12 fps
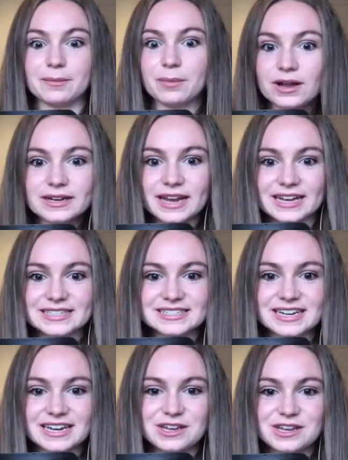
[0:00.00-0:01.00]

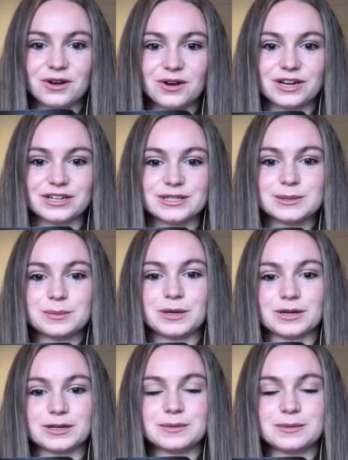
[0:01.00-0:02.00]
podcasting,
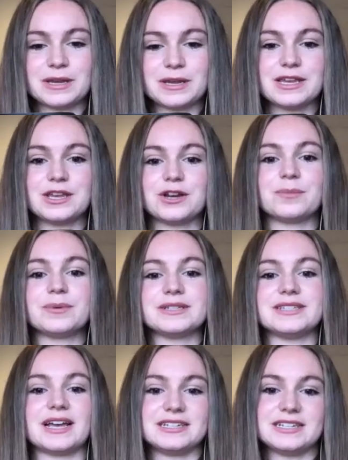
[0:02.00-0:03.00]
you're speaking, you're
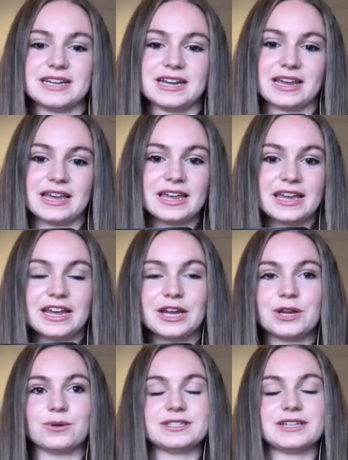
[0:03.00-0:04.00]
presenting
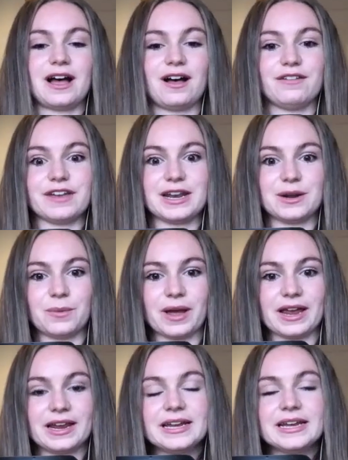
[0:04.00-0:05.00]
yourself in a
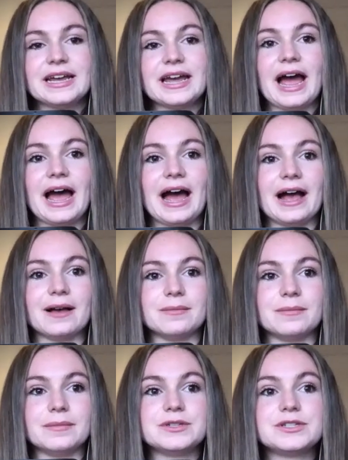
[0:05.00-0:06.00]
way.
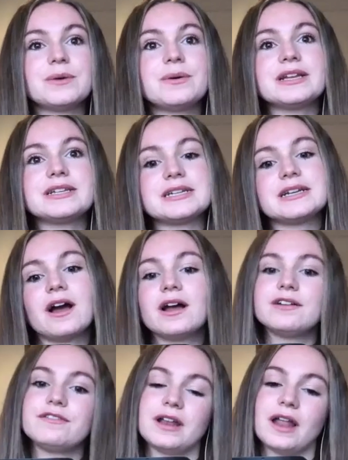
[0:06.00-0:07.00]
So it did kind
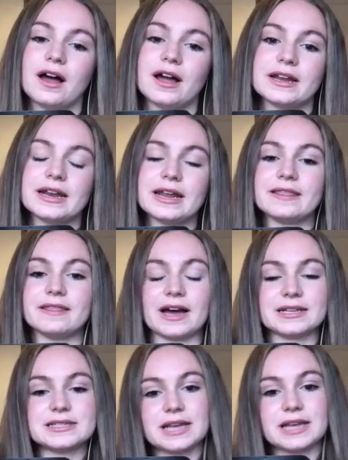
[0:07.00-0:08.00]
of align in
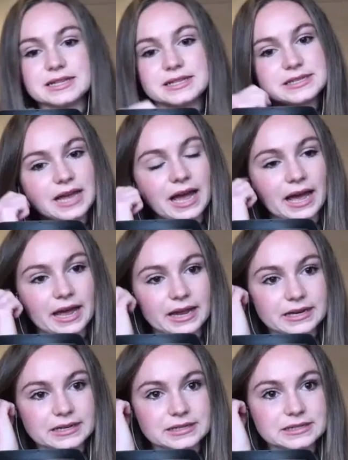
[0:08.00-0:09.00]
that sense.
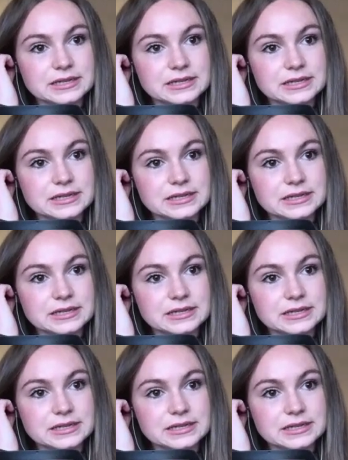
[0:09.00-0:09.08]
And